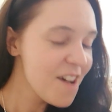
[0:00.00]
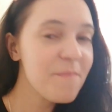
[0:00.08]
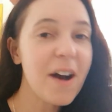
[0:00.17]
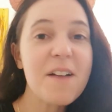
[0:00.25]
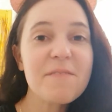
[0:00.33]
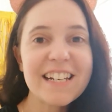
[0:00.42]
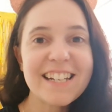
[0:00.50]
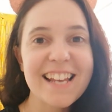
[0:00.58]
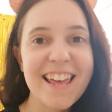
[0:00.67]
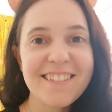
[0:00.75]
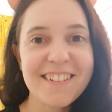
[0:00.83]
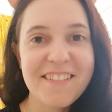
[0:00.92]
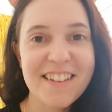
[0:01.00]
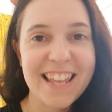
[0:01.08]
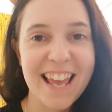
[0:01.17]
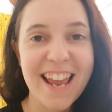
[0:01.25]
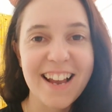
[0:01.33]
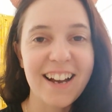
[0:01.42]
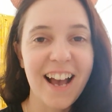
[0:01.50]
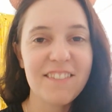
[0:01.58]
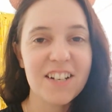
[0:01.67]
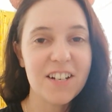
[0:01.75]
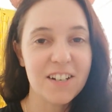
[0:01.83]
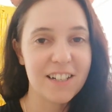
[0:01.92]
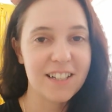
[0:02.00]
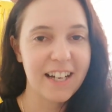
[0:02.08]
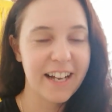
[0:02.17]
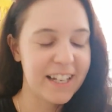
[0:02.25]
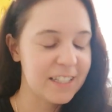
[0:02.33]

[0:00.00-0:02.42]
I'm going to share 3 with you. I have a lot.